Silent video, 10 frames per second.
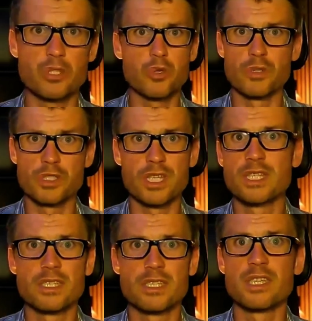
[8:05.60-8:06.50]
Short
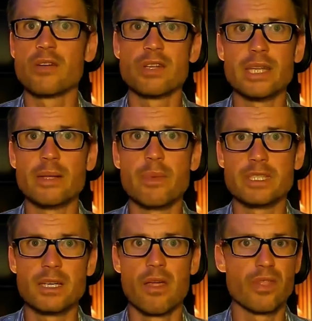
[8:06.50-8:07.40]
sentences aren't any
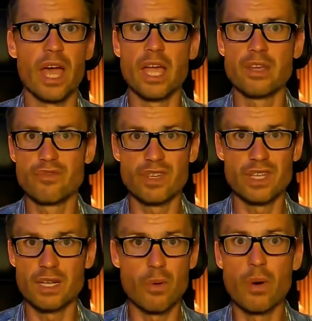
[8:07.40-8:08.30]
better. They
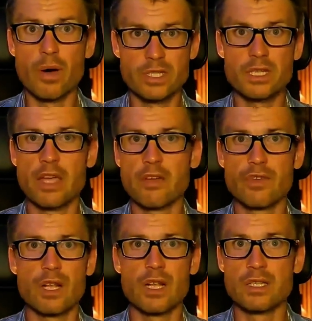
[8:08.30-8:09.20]
feel robotic, they
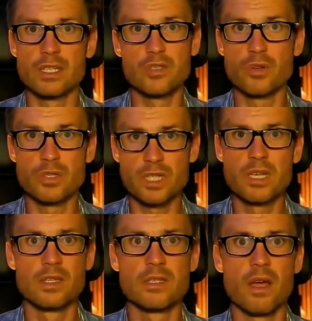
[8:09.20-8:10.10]
feel disjointed,
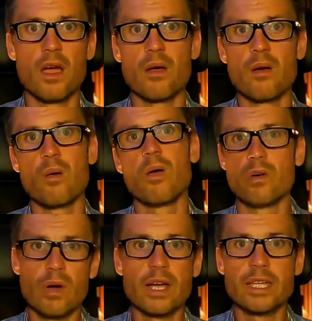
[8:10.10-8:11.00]
so
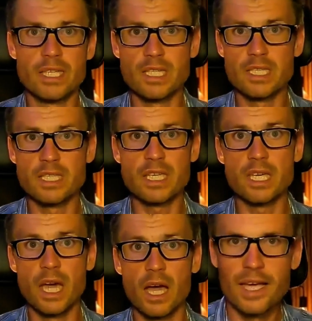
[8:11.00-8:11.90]
variety is the key
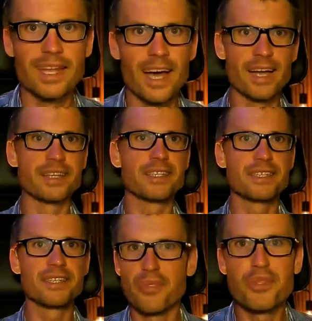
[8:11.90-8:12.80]
here. And I
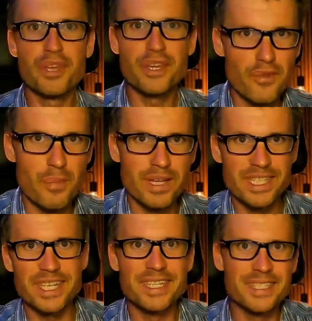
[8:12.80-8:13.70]
can't think of a better
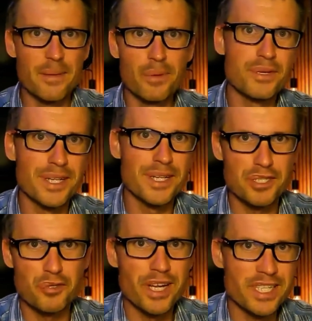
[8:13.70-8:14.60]
example to
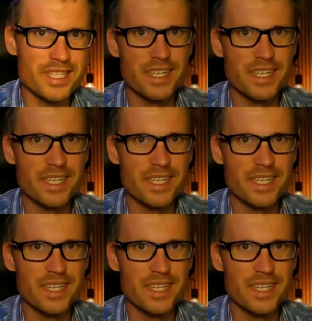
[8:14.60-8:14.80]
illustrate it